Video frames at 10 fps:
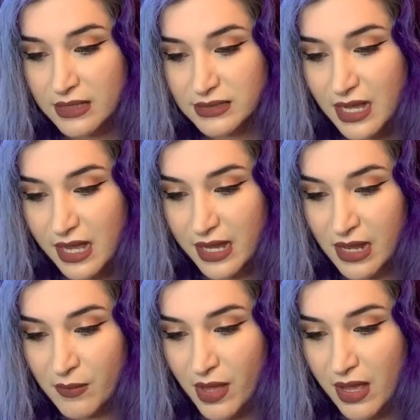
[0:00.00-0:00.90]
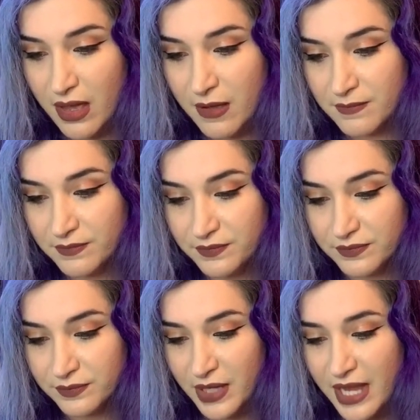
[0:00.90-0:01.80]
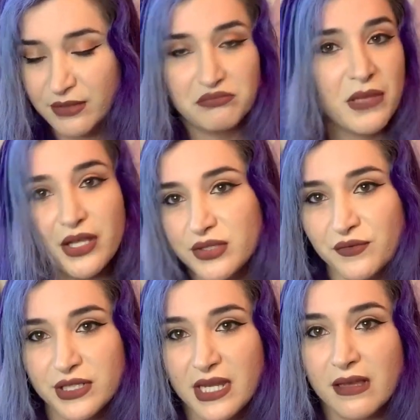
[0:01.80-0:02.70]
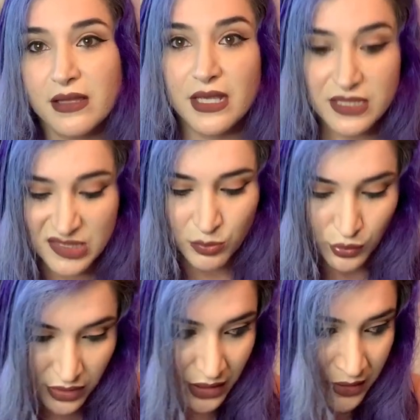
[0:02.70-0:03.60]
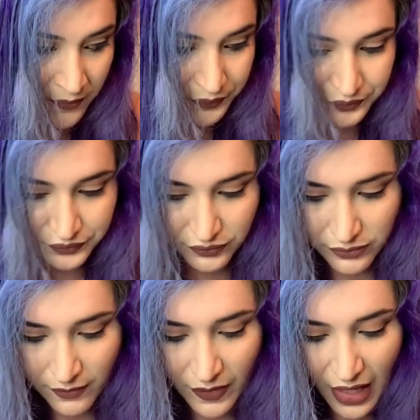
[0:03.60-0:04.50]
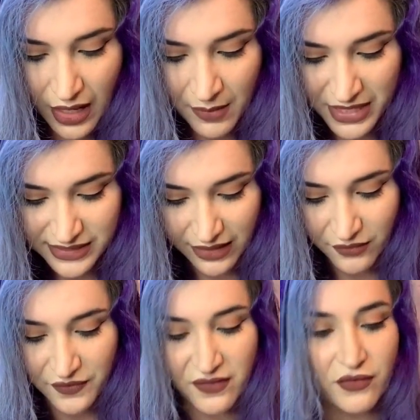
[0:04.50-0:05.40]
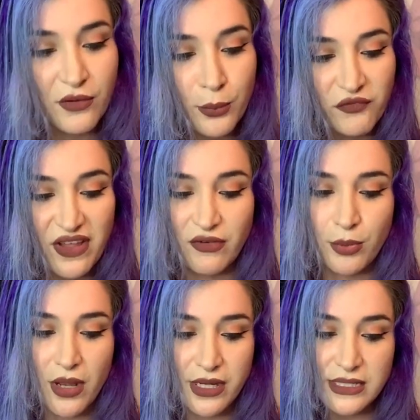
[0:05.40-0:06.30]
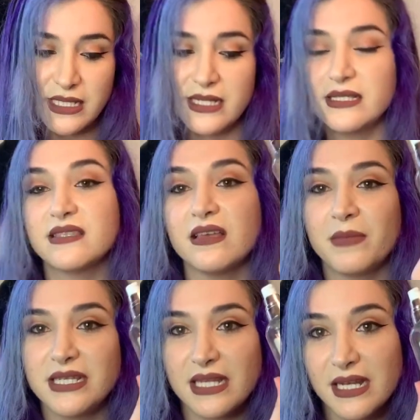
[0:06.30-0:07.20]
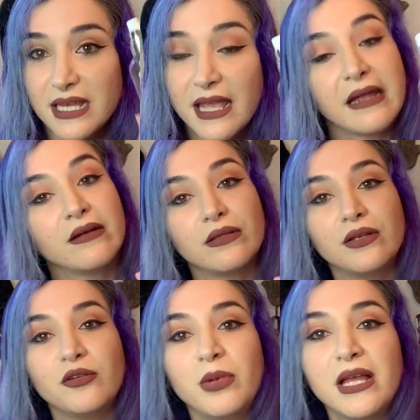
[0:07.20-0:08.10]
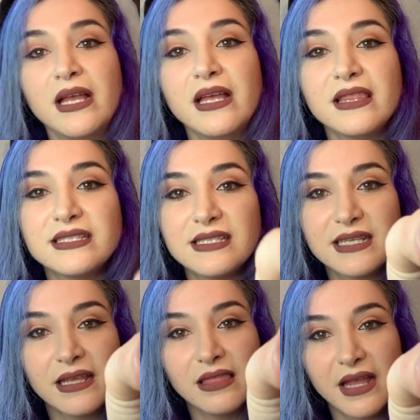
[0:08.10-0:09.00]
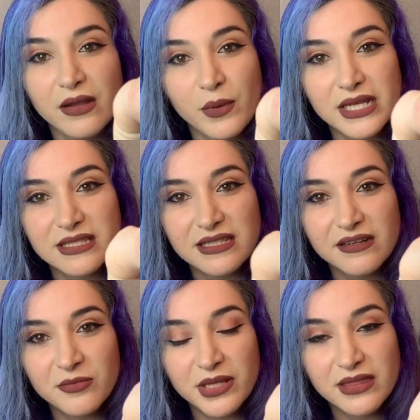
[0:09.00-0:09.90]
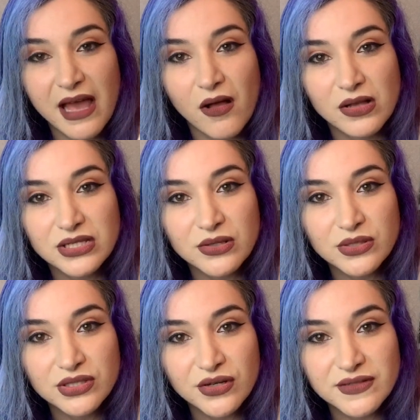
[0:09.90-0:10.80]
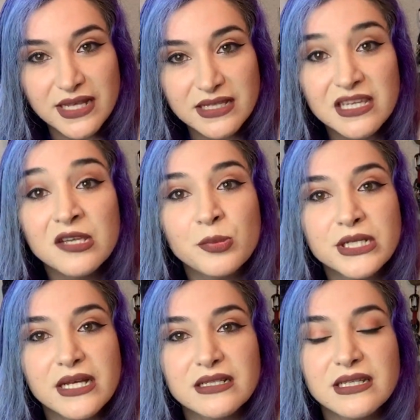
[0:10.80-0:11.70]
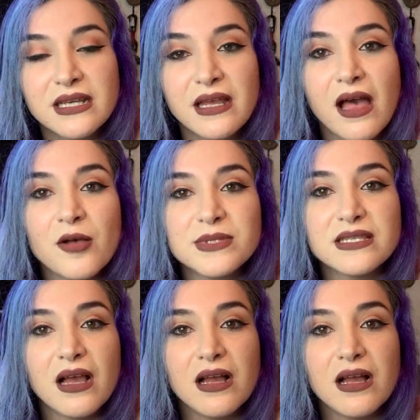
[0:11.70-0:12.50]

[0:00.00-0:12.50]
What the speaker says: time. But I use it for detangling and smoothing. My second favorite product is the Mydentity Hair Lube. This is a lightweight serum that also serves as a heat protectant. It helps